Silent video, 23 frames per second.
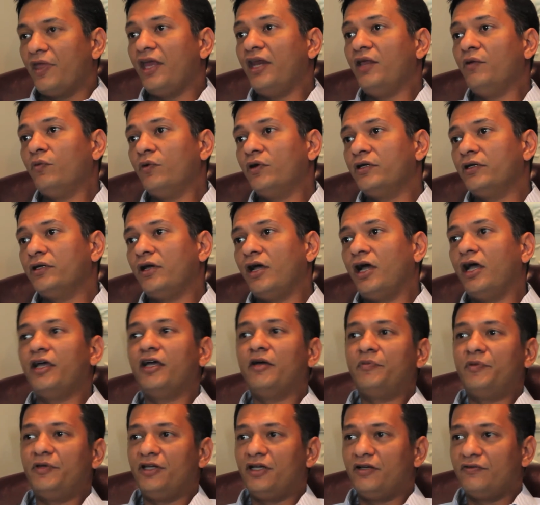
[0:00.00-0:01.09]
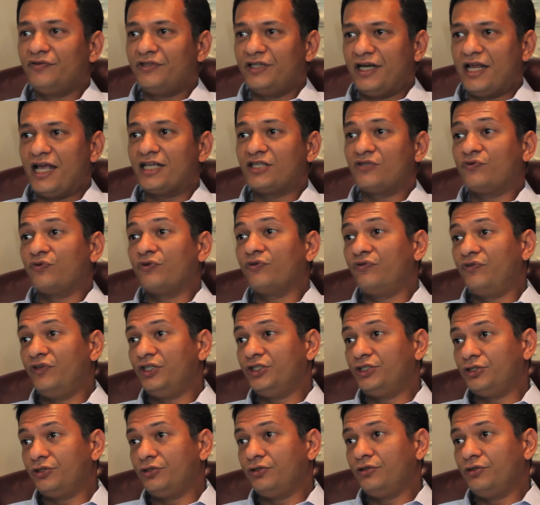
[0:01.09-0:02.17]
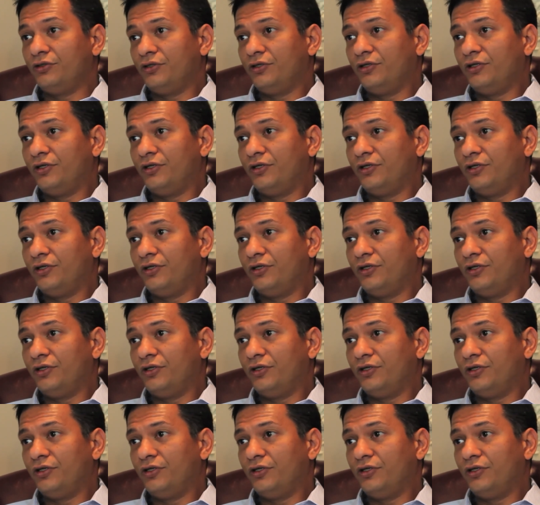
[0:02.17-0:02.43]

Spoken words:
anyone high up enough can ask for a feature,